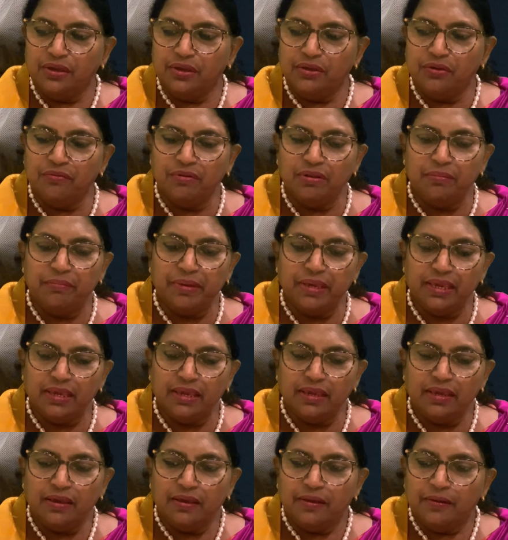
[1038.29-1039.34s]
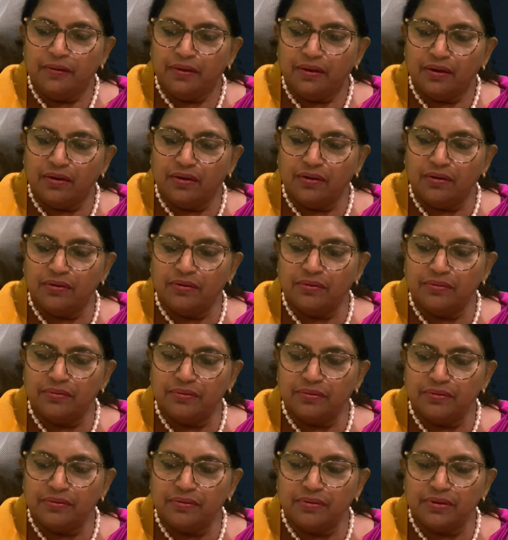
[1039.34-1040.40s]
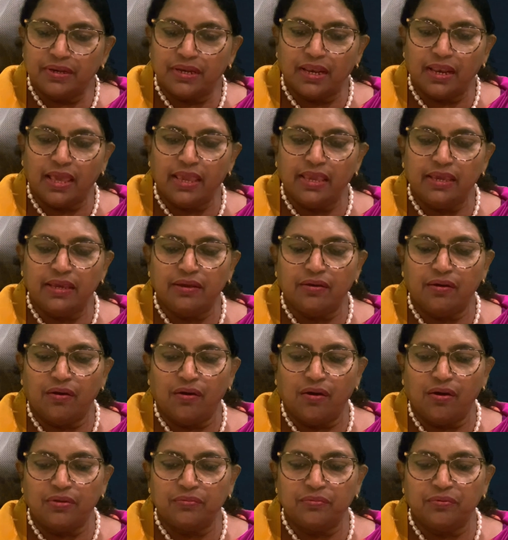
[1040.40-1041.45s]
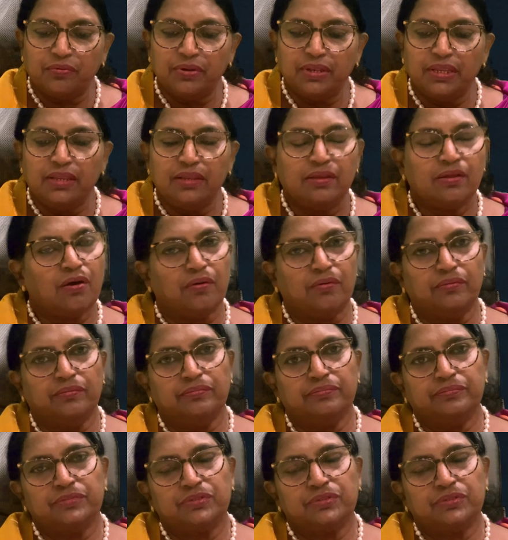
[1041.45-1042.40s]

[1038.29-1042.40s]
you will be relying on only love.